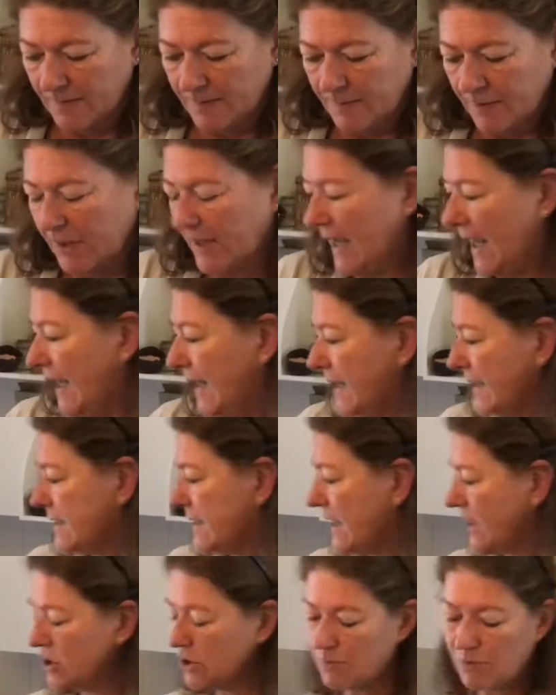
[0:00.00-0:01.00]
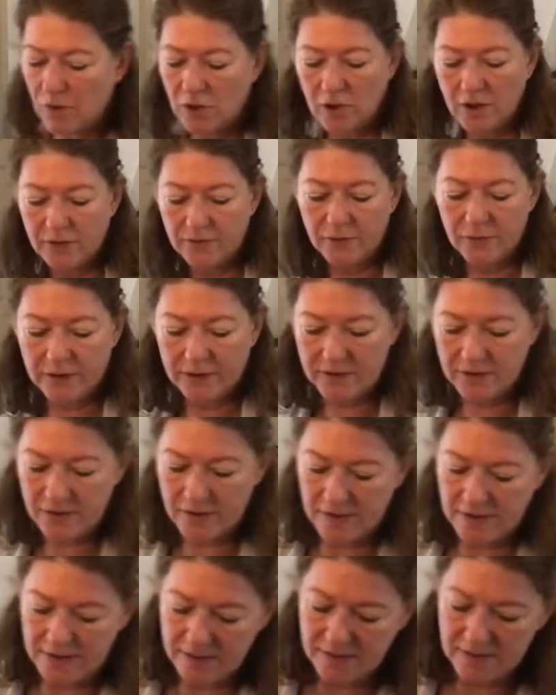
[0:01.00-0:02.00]
I'm going to add a touch more olive oil to
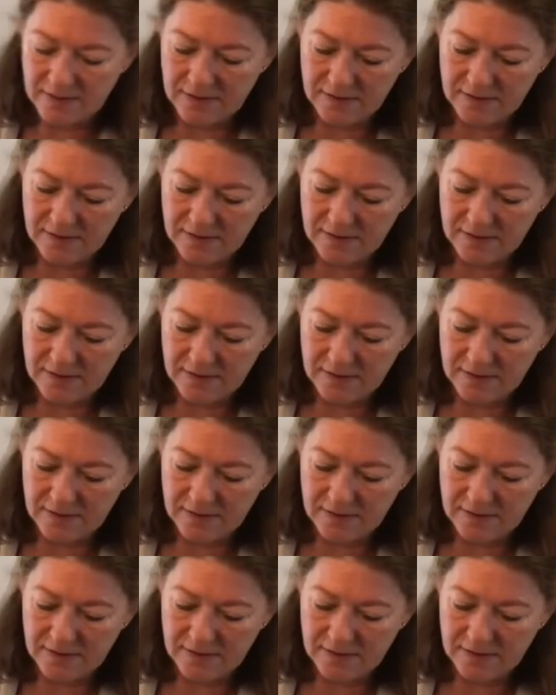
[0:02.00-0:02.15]
this.